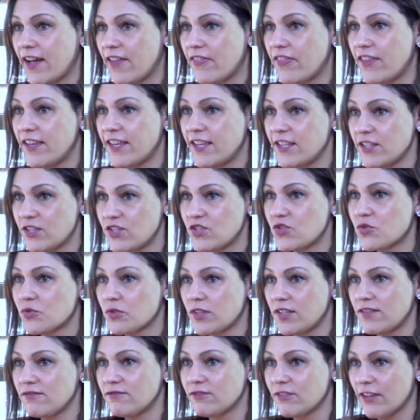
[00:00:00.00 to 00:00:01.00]
the
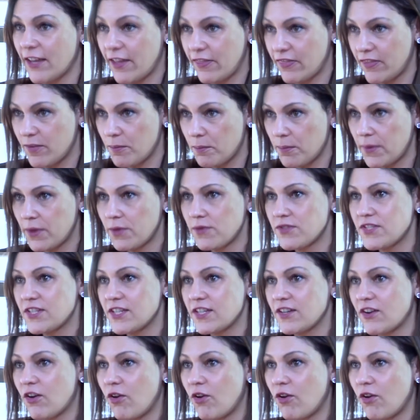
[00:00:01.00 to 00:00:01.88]
history and the building